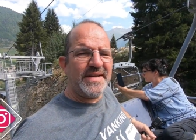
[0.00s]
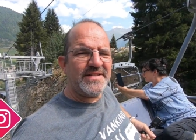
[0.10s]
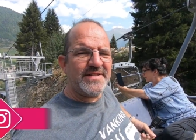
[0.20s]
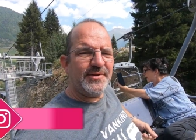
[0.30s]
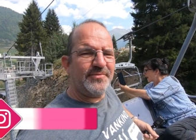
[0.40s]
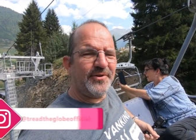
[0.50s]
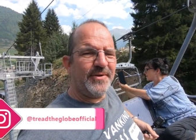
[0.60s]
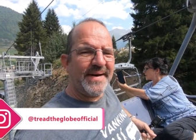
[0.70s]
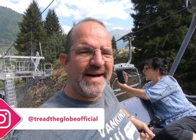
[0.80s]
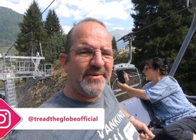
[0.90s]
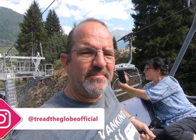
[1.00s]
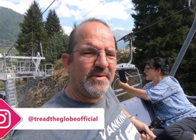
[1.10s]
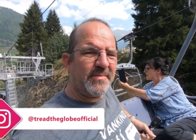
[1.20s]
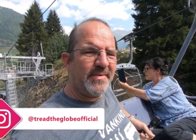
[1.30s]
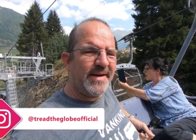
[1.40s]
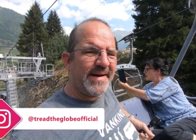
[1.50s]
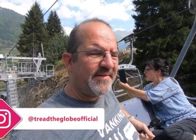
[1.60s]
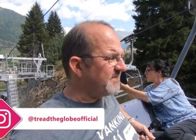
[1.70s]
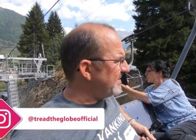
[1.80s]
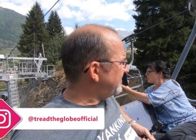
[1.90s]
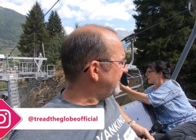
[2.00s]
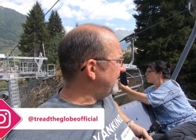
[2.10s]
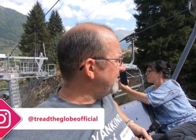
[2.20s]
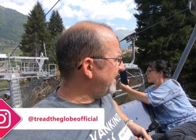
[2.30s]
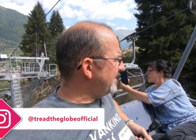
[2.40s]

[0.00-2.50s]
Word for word: been still for about, probably about 15